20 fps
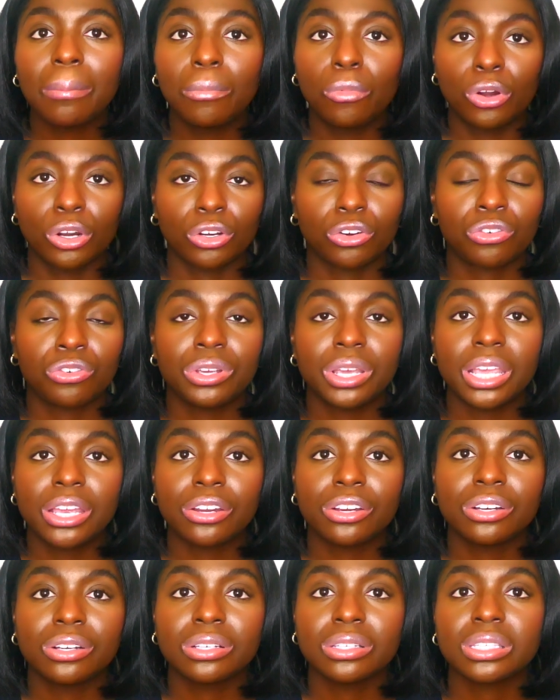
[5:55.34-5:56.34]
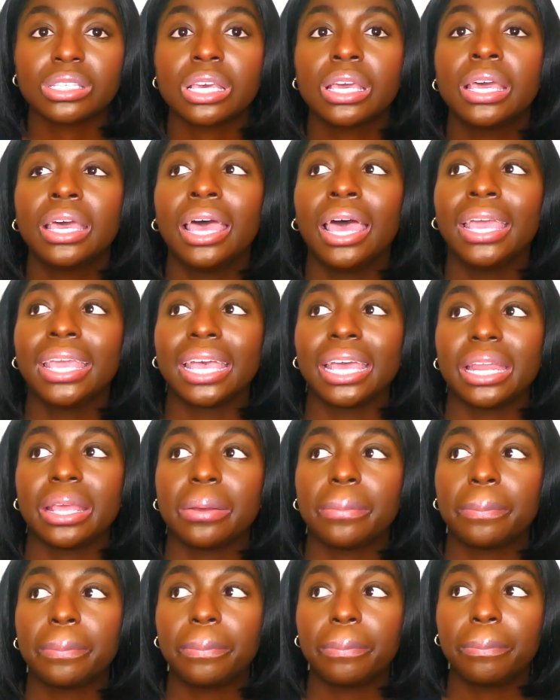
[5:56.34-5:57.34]
more creators get
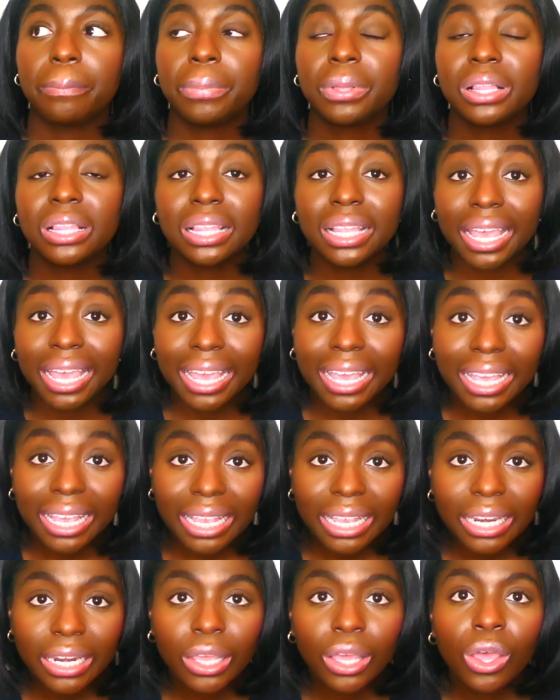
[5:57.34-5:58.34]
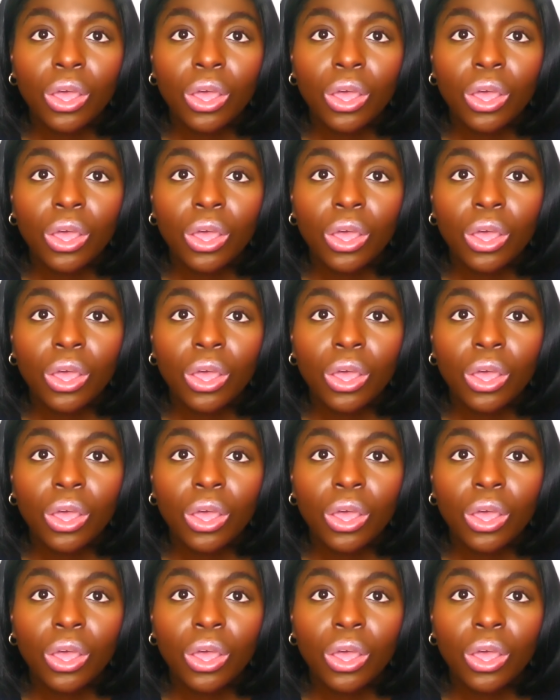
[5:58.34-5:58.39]
it plain,